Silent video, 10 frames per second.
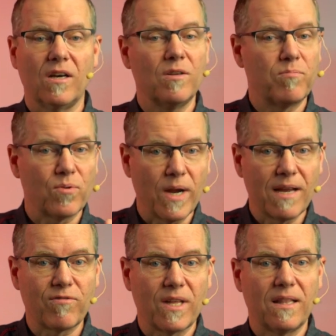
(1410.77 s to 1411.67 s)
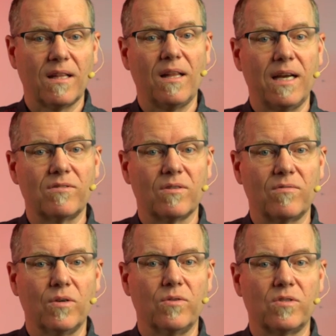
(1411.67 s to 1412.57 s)
Are you praying for that in the lives of
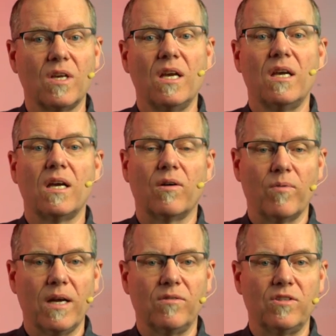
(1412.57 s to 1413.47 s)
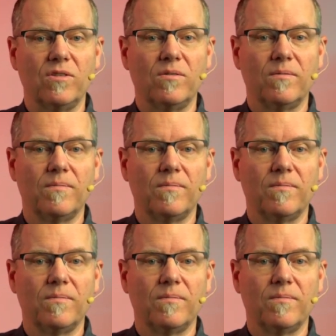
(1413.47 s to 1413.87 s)
those around you?